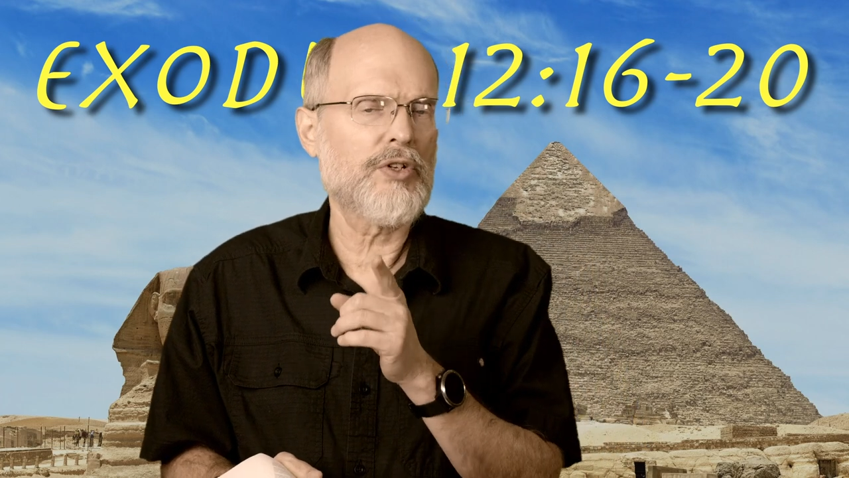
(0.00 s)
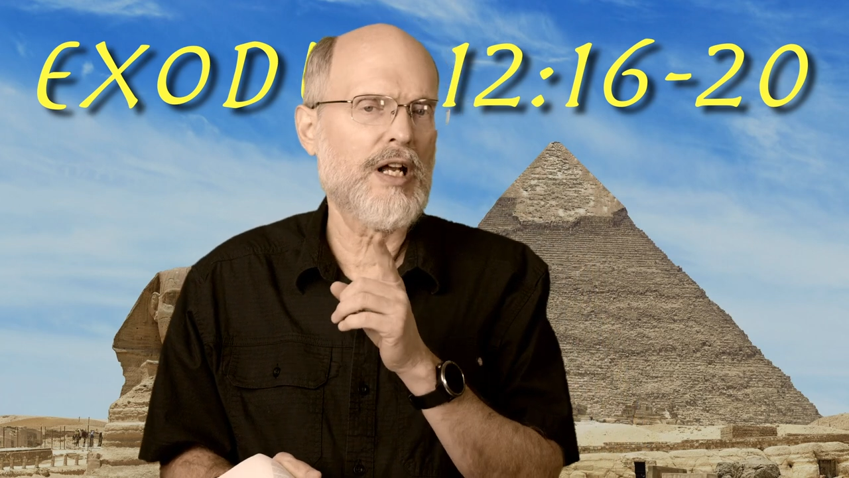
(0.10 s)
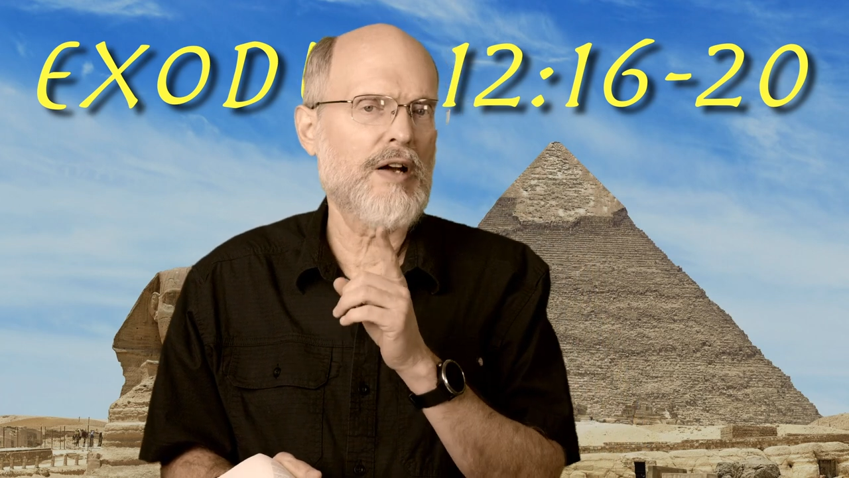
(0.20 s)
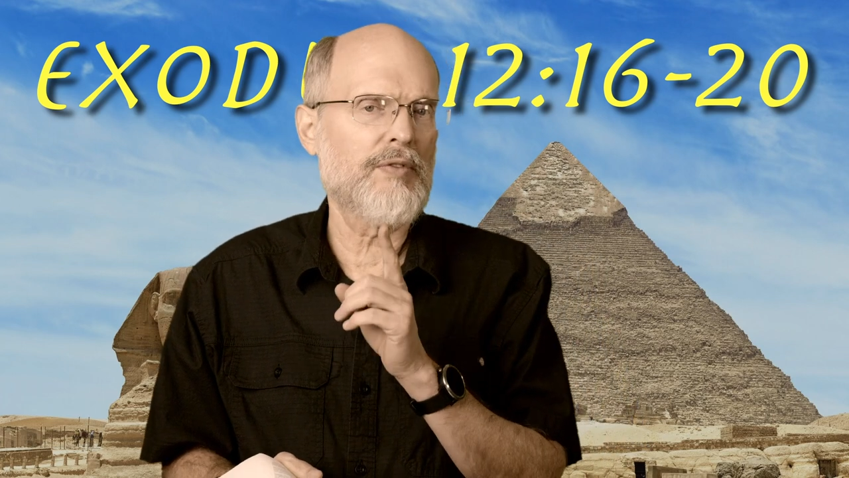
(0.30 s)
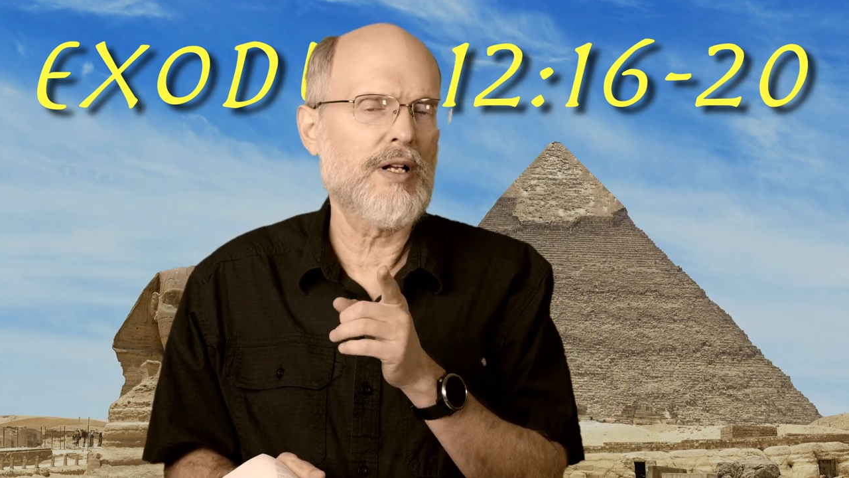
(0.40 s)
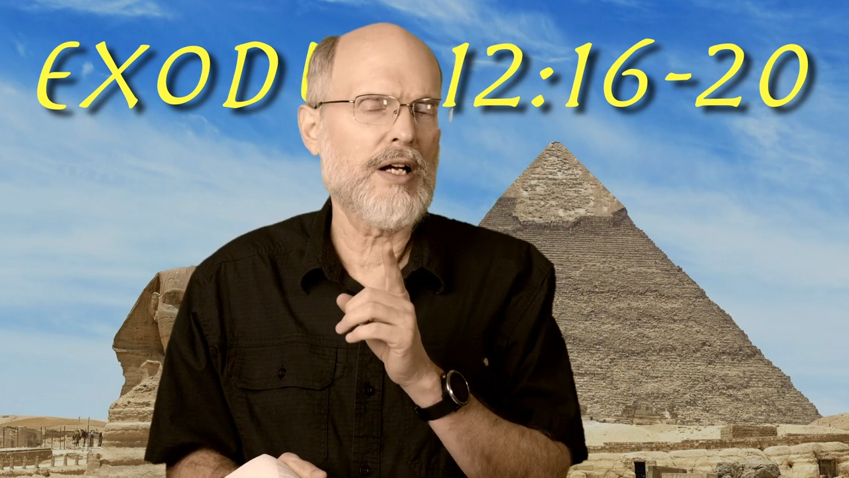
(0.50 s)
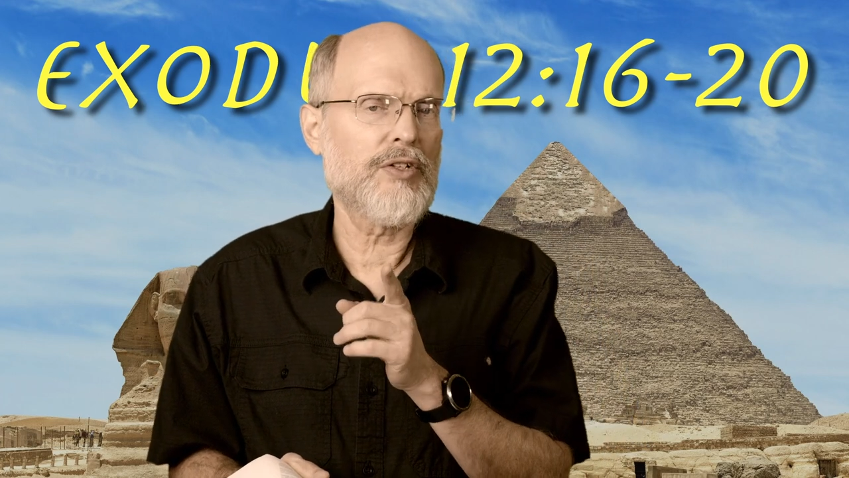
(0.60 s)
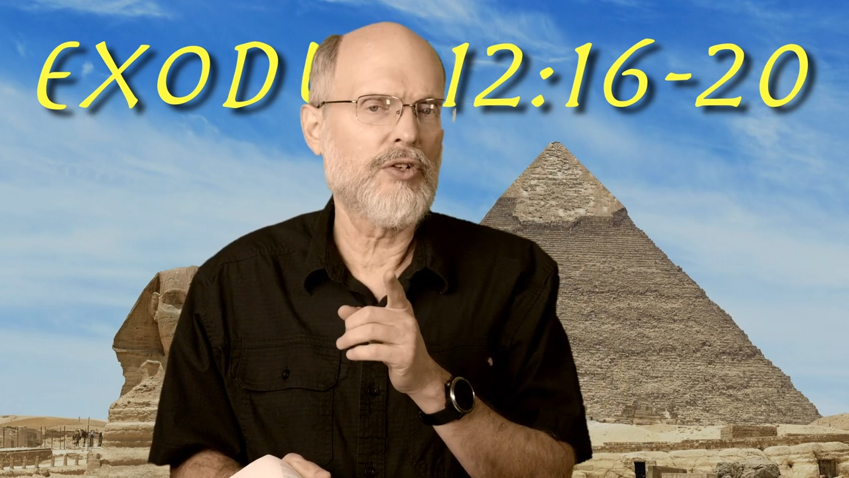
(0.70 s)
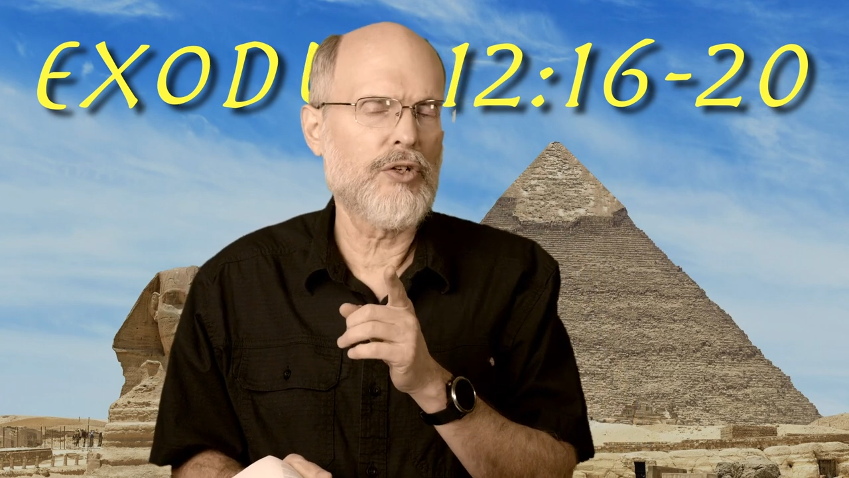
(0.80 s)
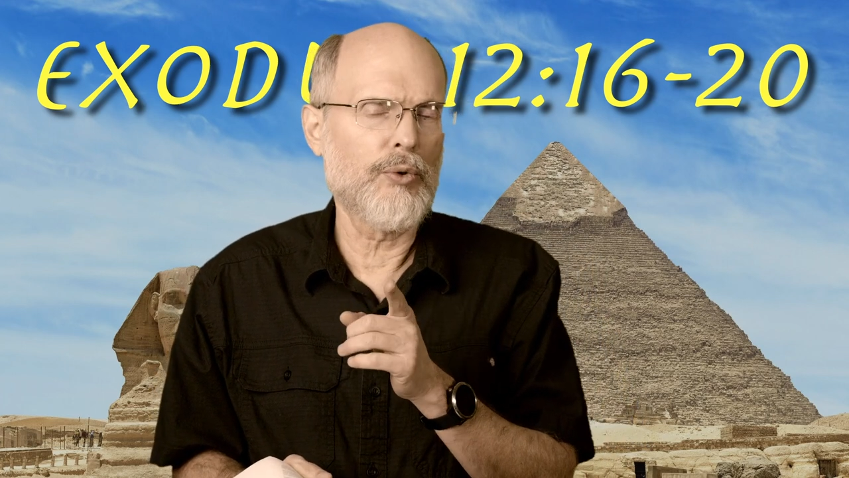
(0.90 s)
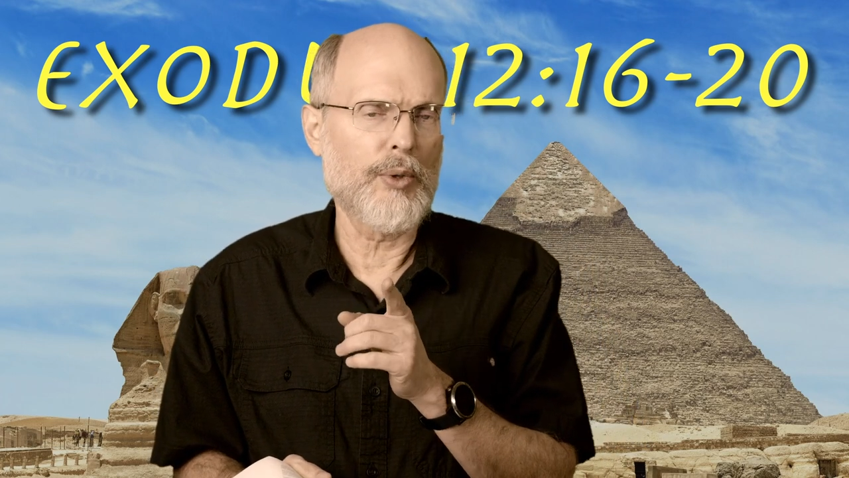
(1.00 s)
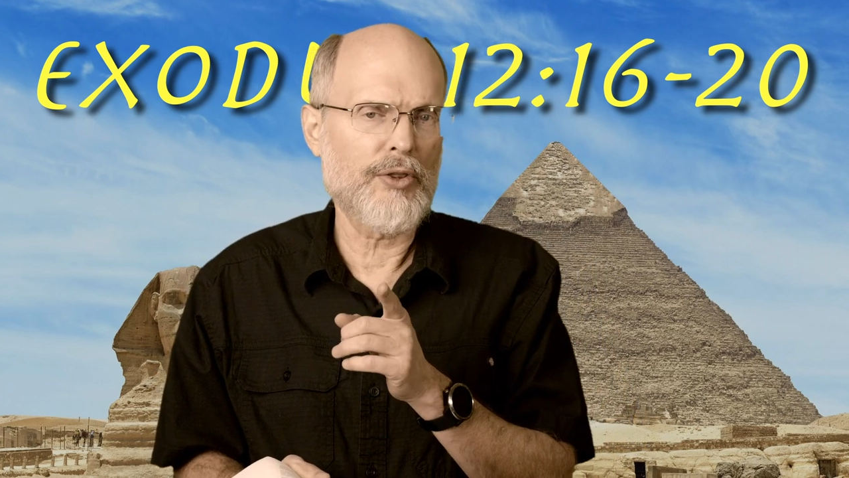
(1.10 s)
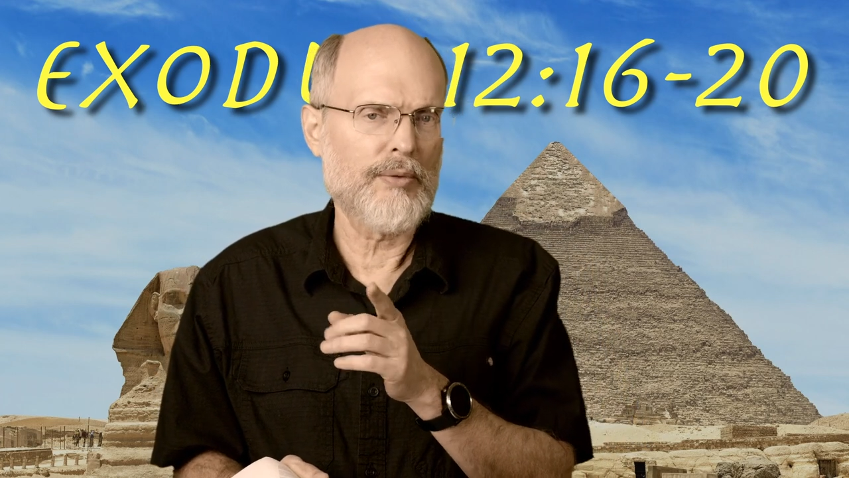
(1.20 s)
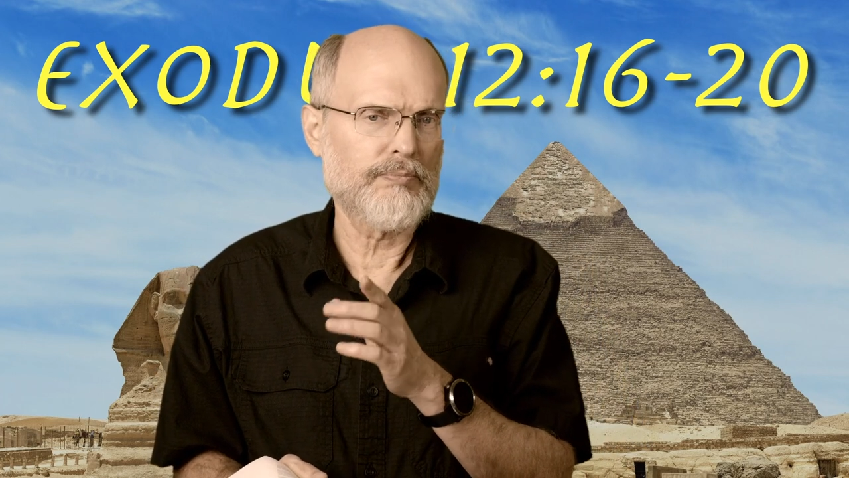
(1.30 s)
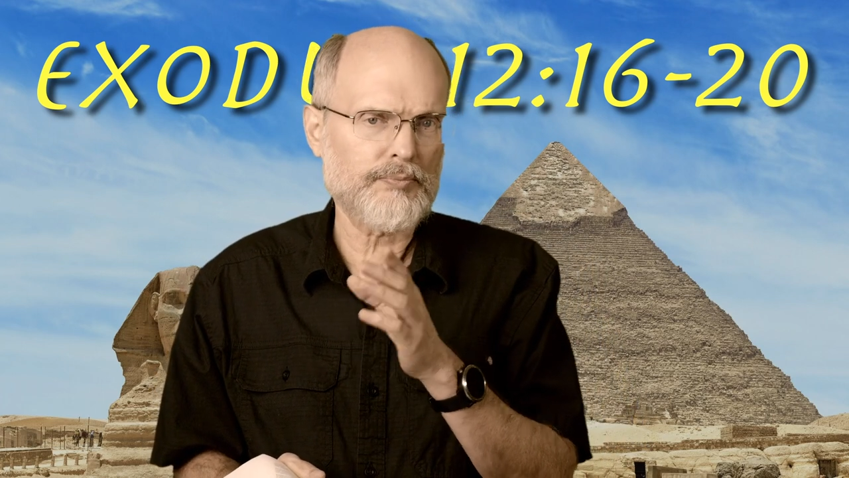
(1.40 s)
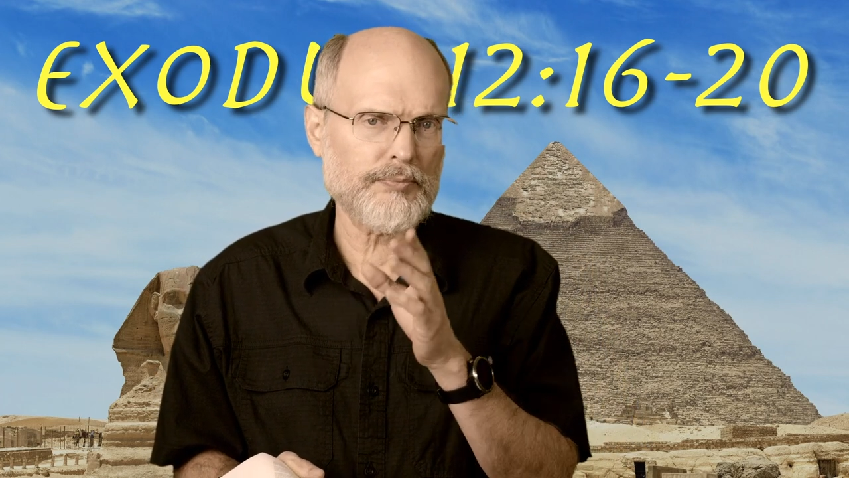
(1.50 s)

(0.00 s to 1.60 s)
going to have a lot to do with